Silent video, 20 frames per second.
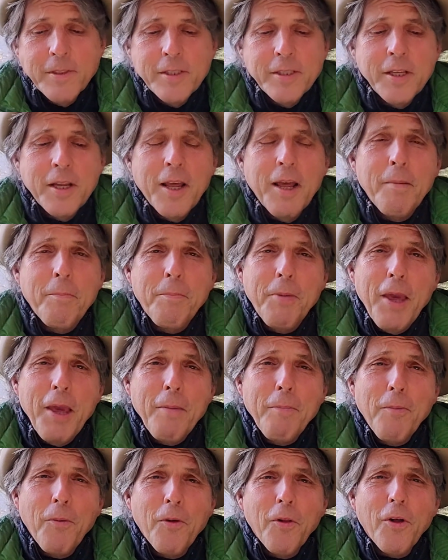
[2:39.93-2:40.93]
And
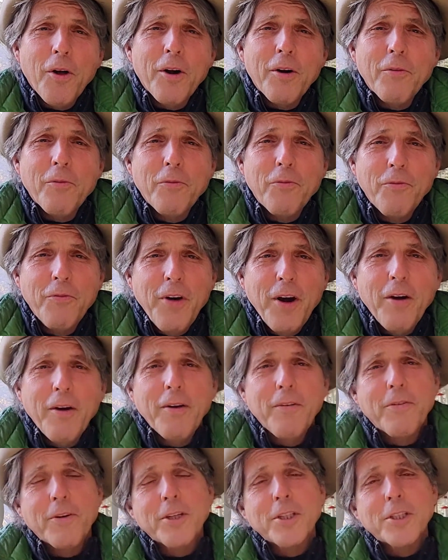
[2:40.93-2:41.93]
people are
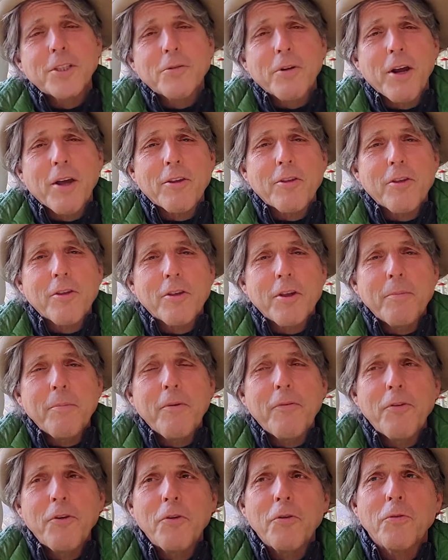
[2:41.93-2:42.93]
very, very stressed. And some
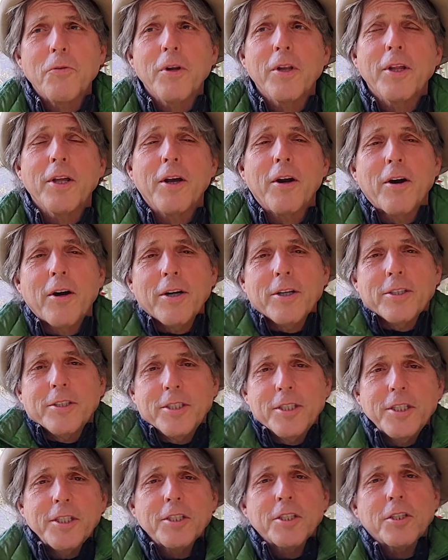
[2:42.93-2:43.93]
of you really are
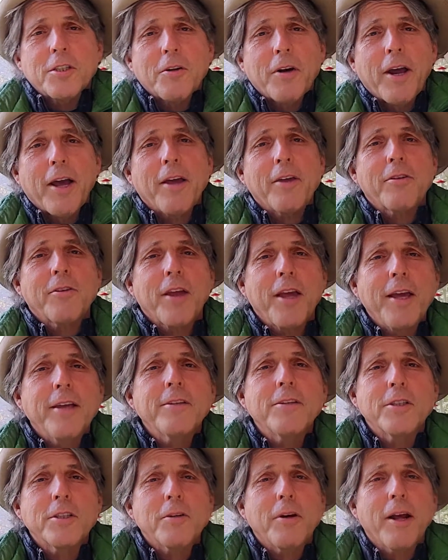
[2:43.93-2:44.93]
distressed and
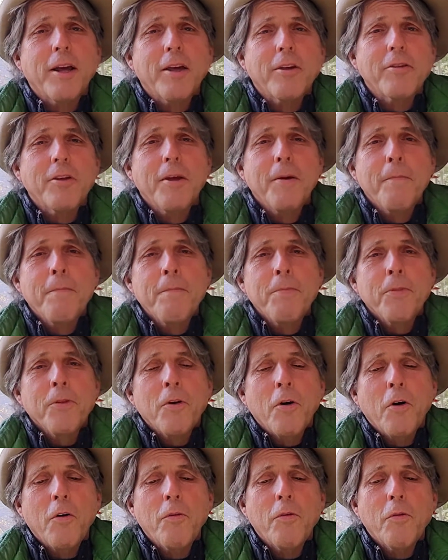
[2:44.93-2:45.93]
stressed
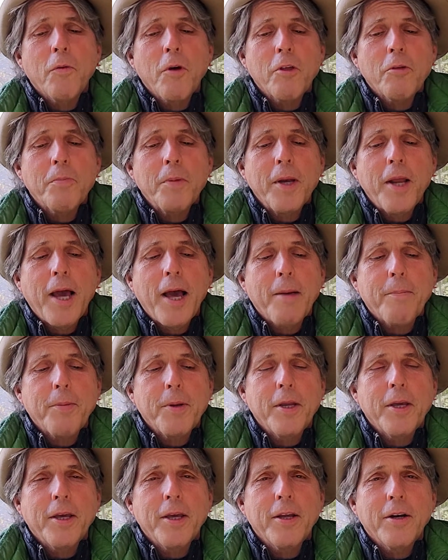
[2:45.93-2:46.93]
over what's been
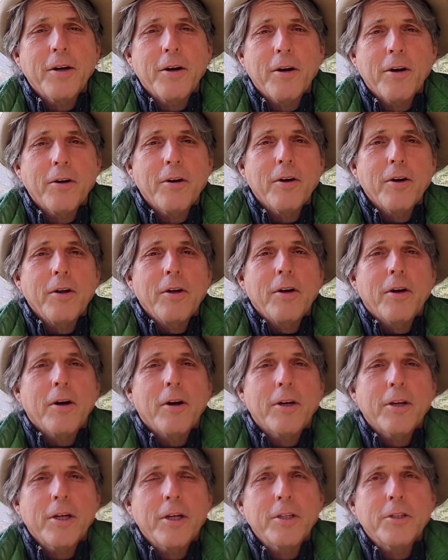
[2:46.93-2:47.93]
happening in our
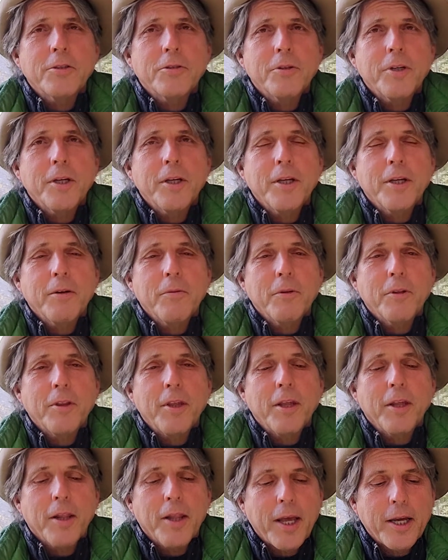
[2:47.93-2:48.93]
country and with the
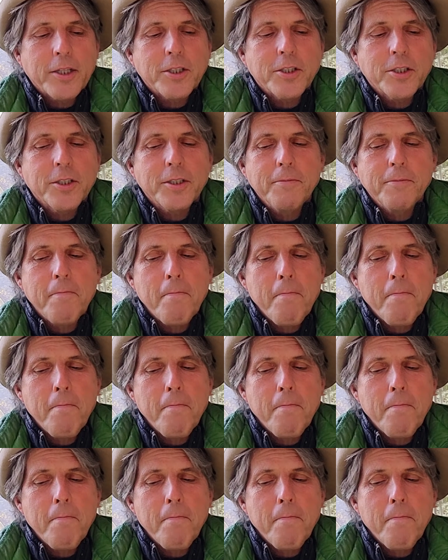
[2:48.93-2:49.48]
election.